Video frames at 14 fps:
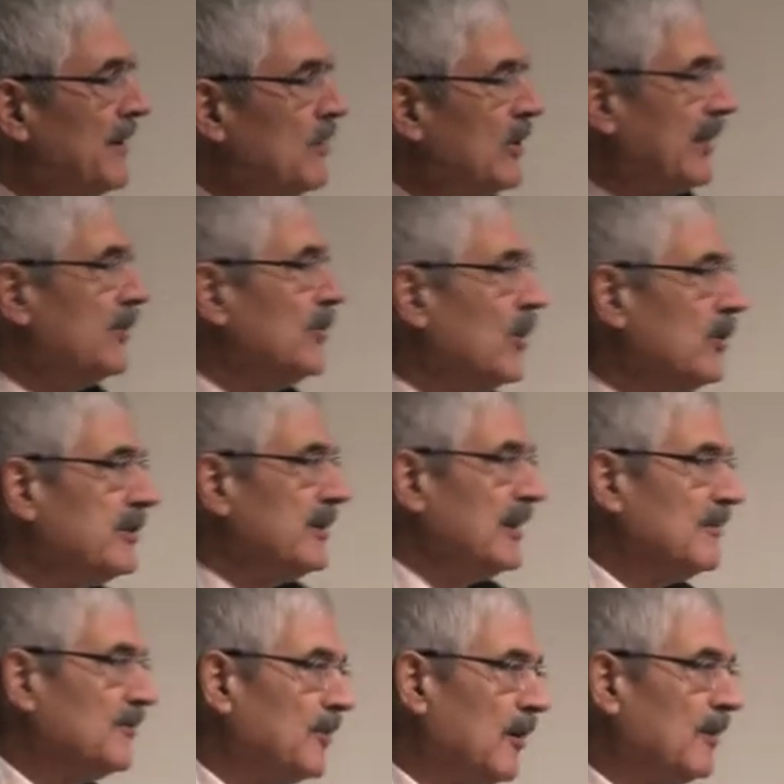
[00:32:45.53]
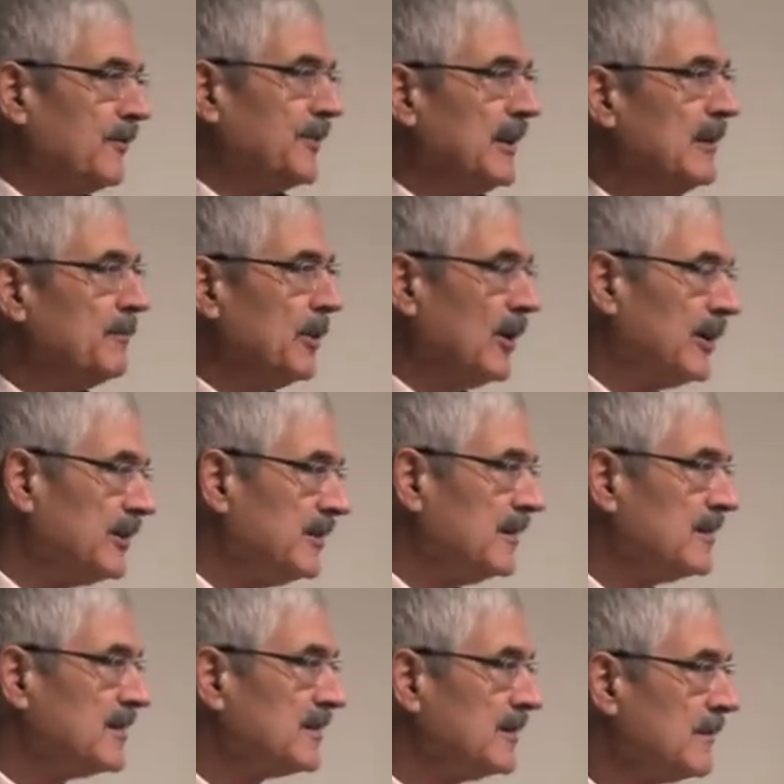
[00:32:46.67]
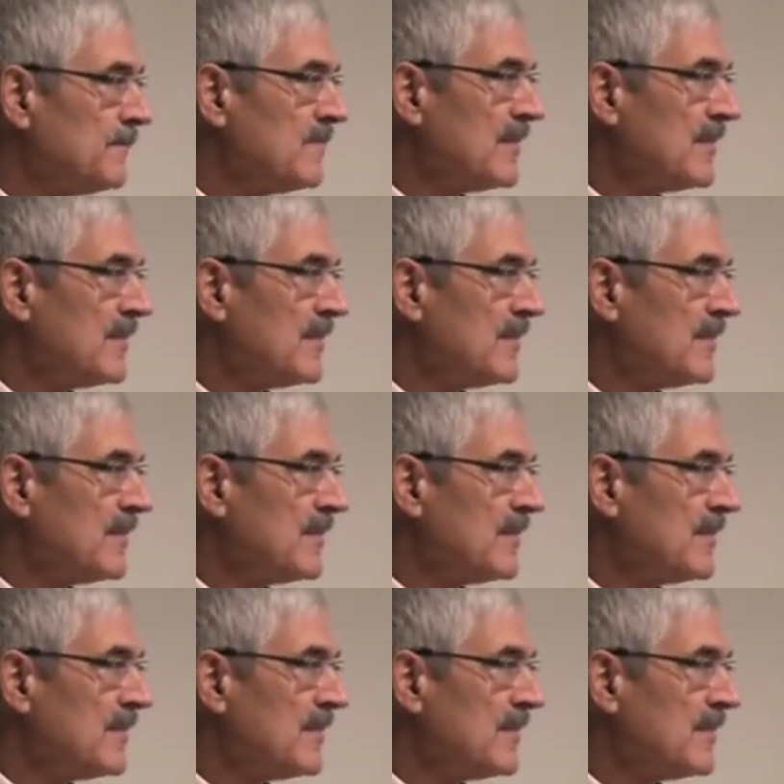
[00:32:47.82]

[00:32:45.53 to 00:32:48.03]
I mean, we are not involved in politics.